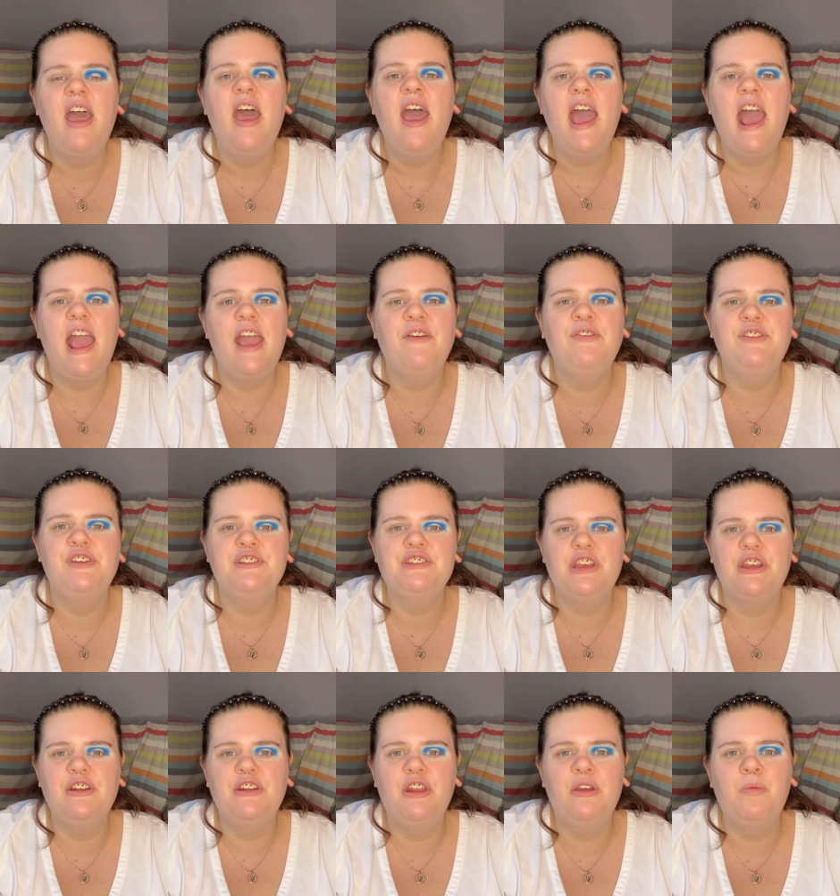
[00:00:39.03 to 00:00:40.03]
If you
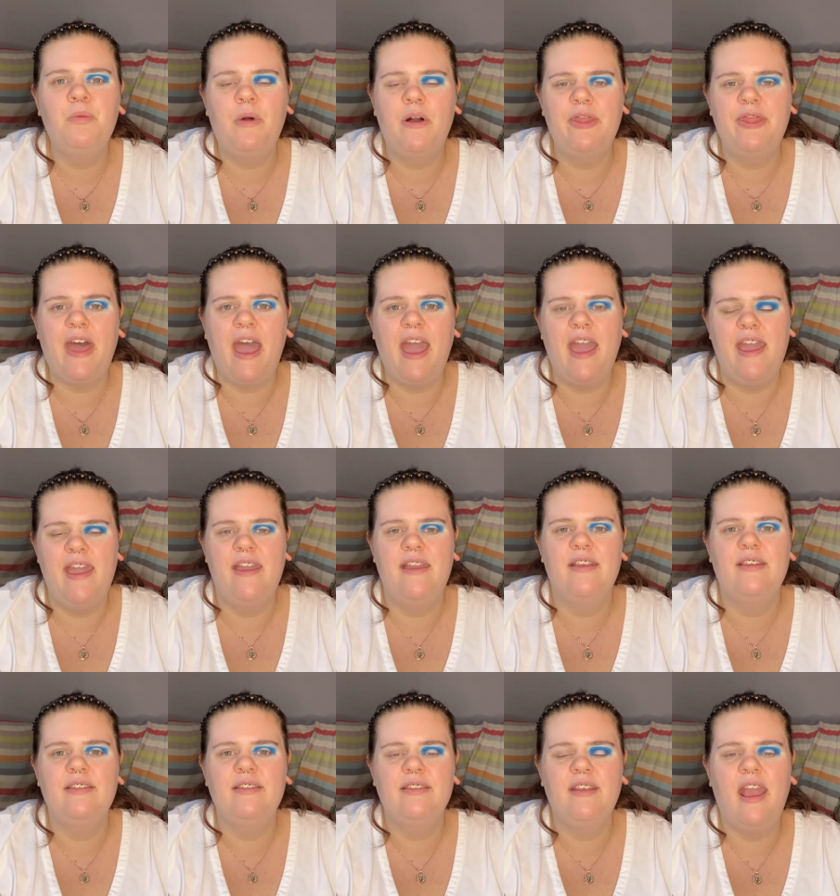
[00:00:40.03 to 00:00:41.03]
don't know what that
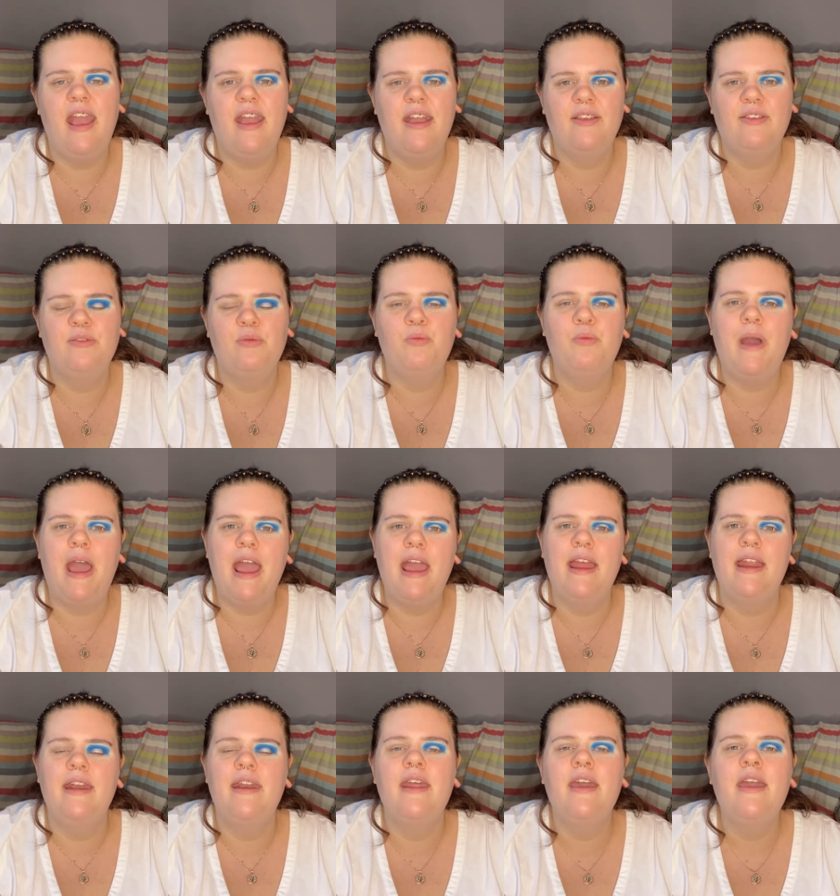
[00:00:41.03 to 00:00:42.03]
is, it's
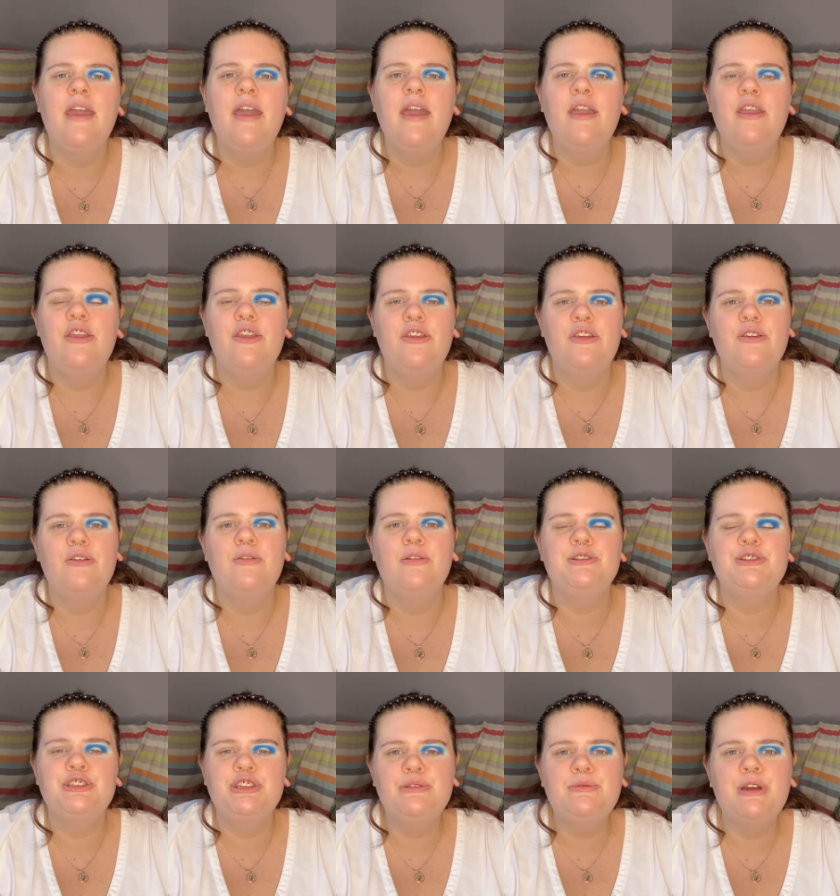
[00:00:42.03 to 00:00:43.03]
when you
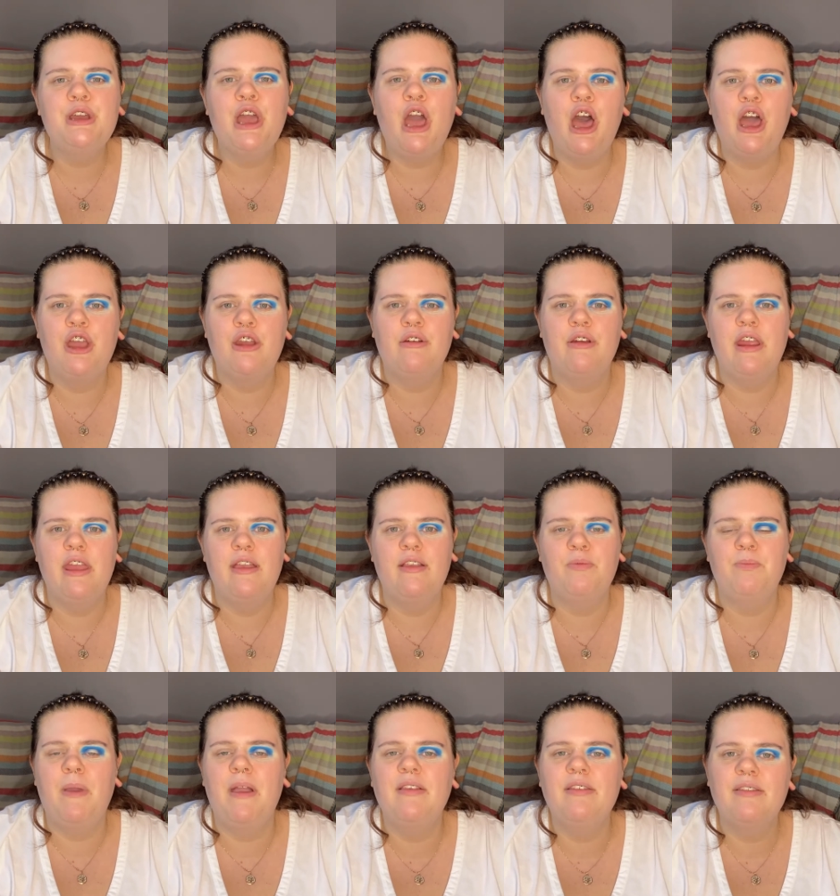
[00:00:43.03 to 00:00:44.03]
do a cut crease,
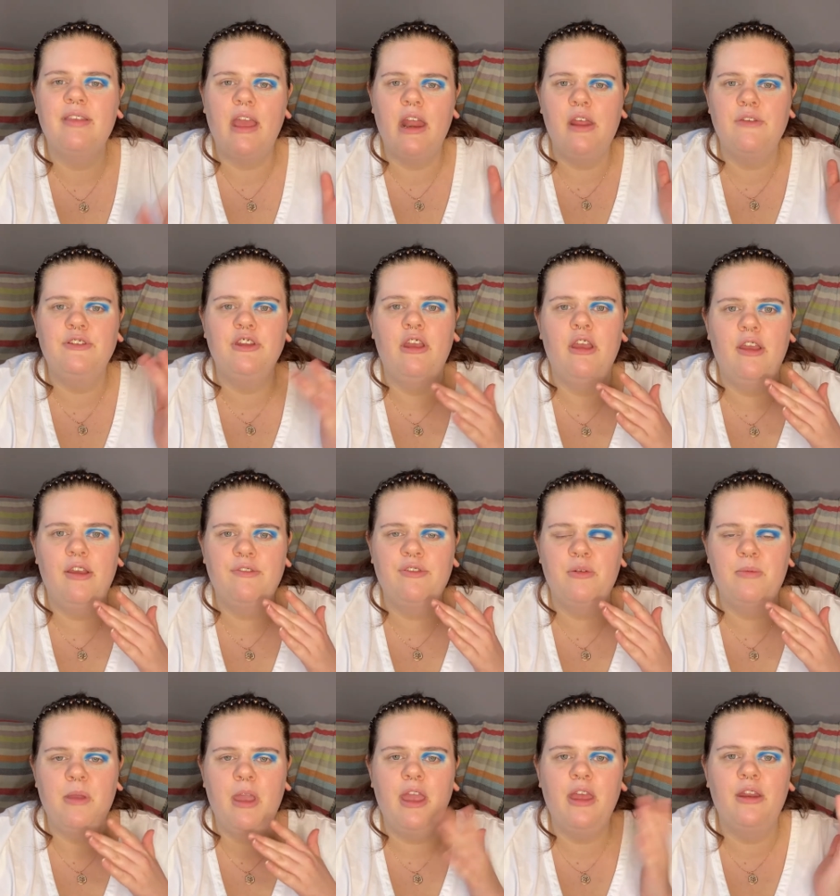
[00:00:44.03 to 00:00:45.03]
but instead of doing
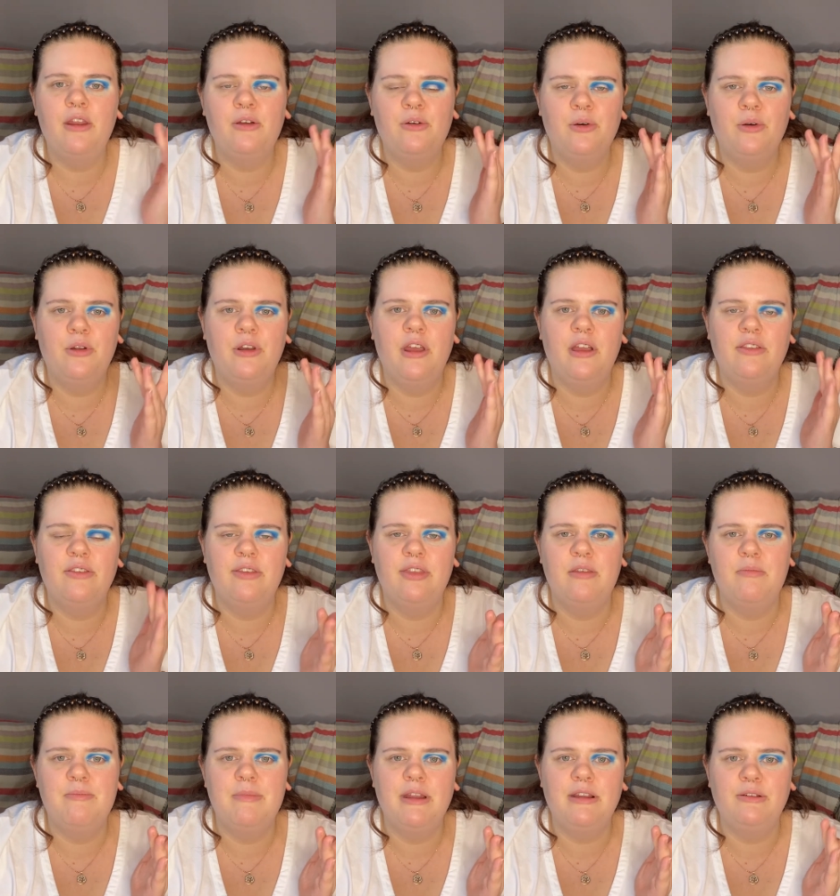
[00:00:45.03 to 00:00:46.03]
from your inner corner to the
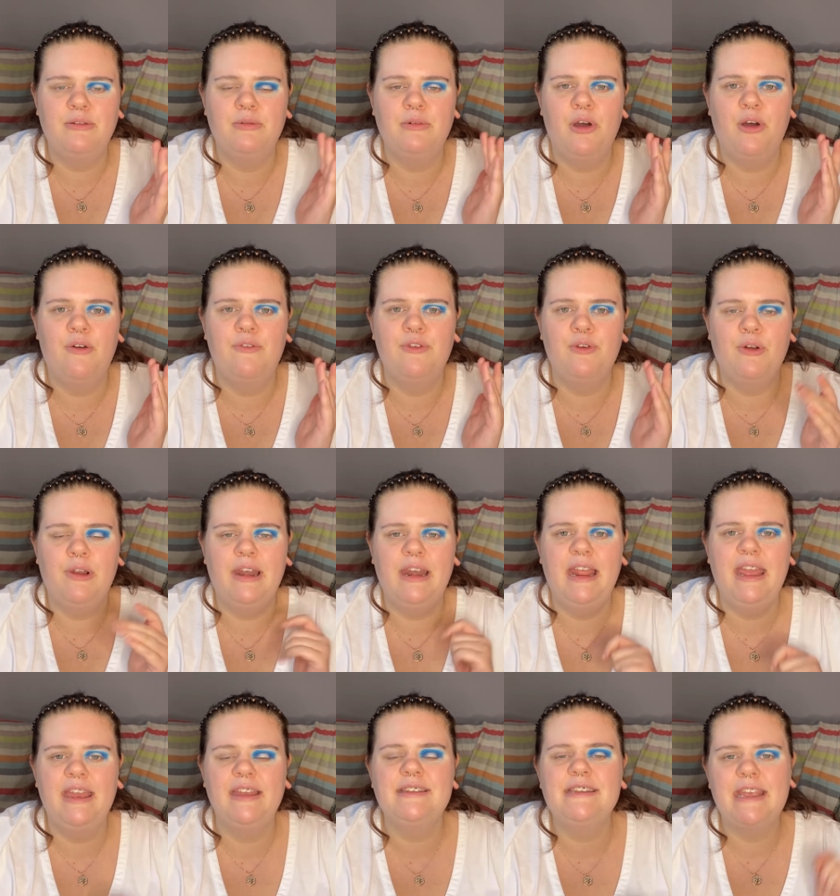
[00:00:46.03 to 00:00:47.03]
middle of your
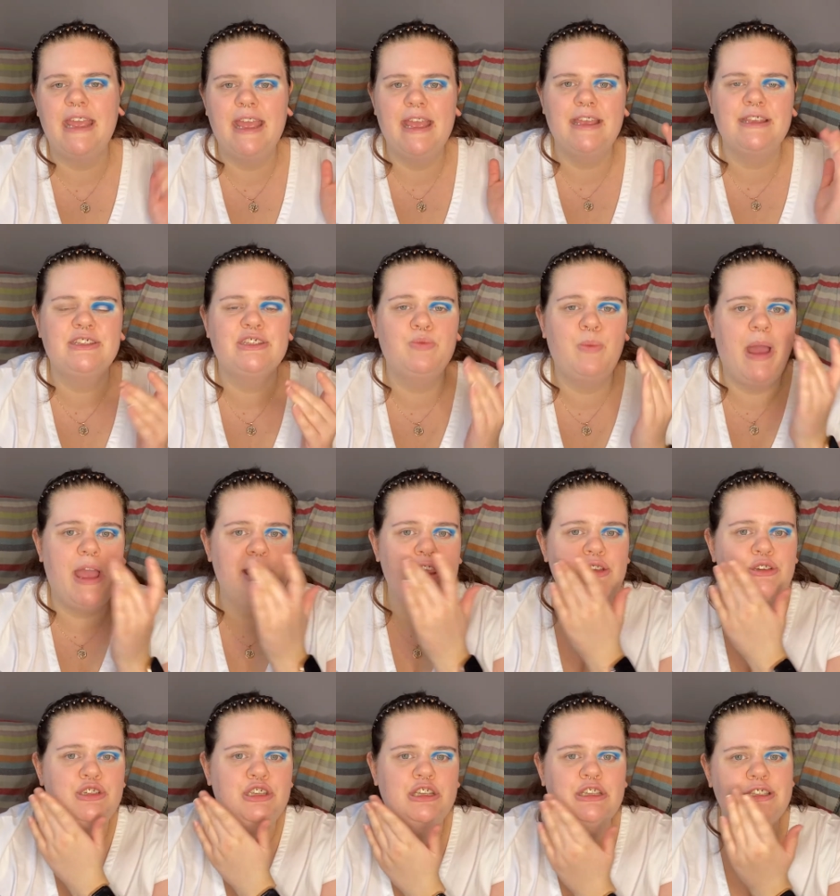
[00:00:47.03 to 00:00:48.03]
lid, it is where you
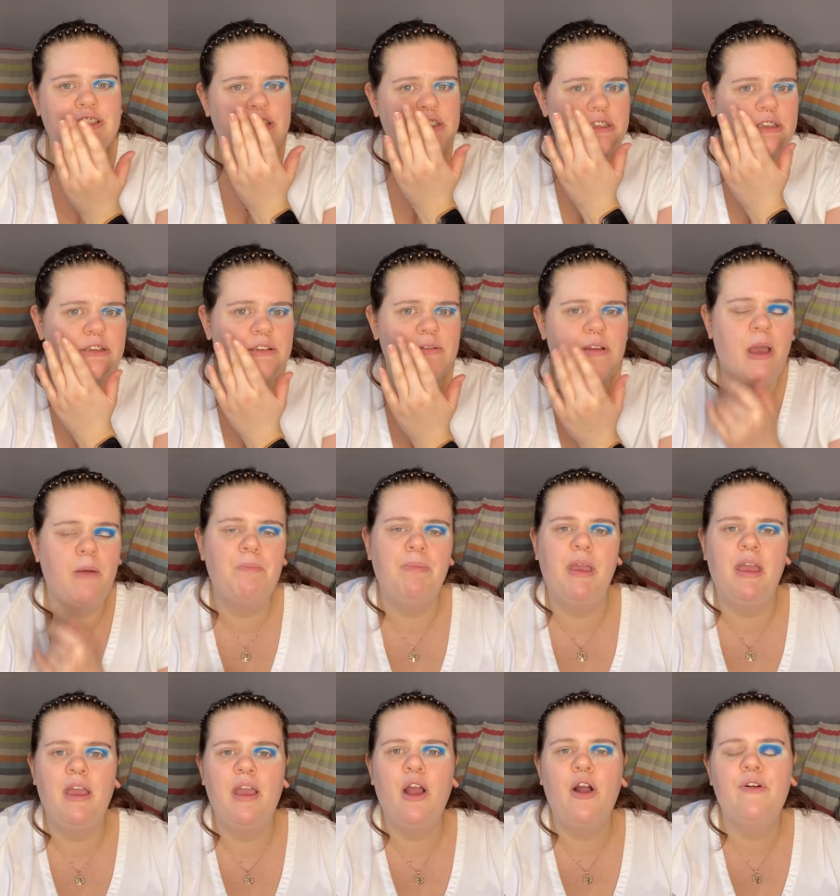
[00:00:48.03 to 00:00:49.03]
just do a
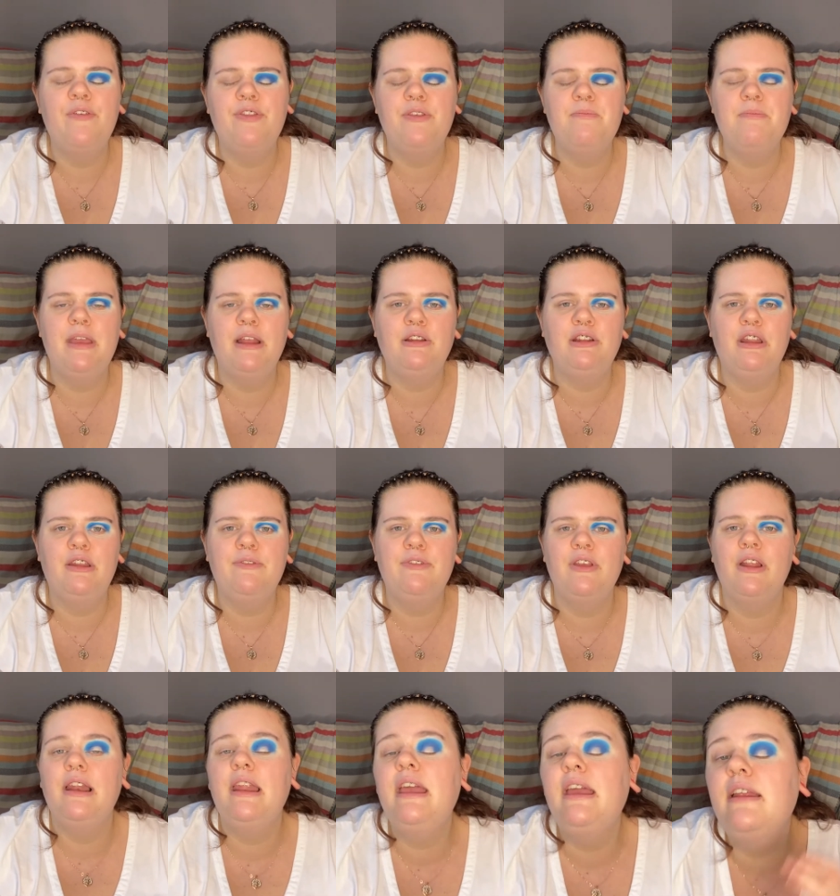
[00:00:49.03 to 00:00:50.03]
bit of the middle of
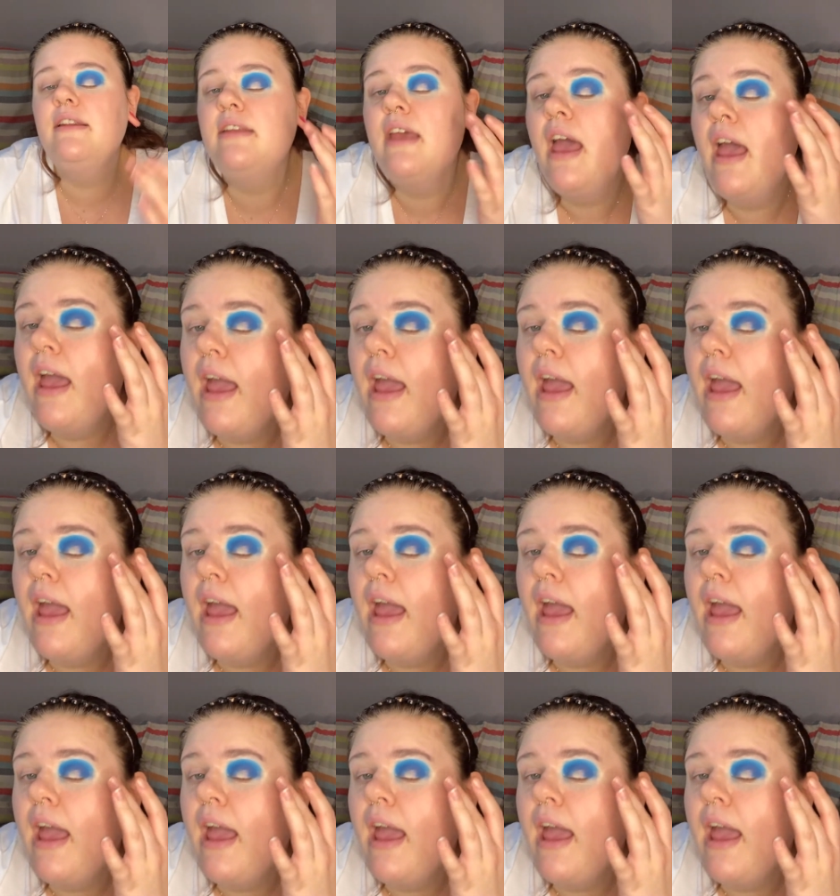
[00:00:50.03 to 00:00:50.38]
your lid,